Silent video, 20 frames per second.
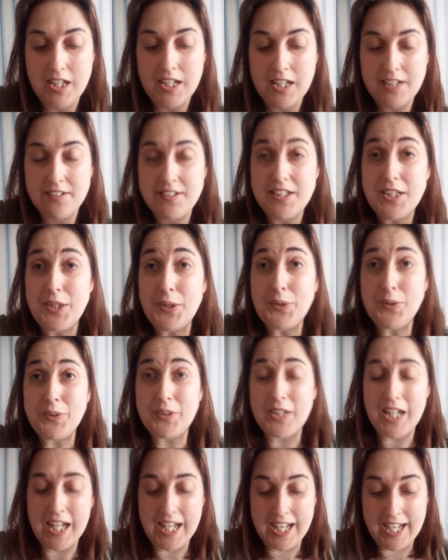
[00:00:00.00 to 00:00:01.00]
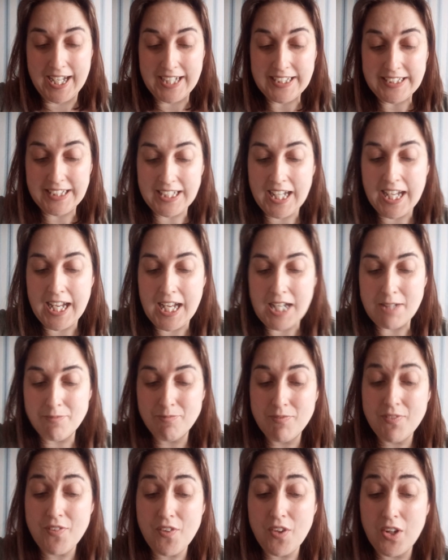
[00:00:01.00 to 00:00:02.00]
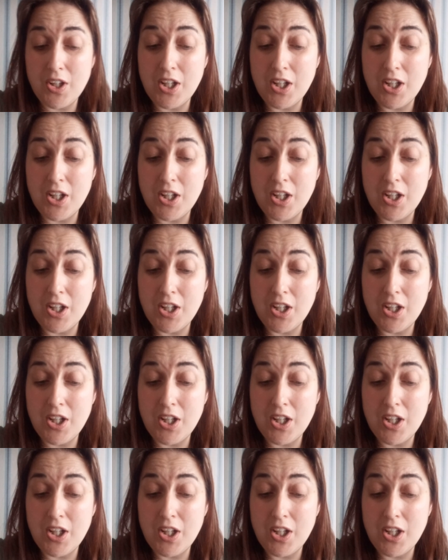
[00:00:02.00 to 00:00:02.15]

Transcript: and the UK. And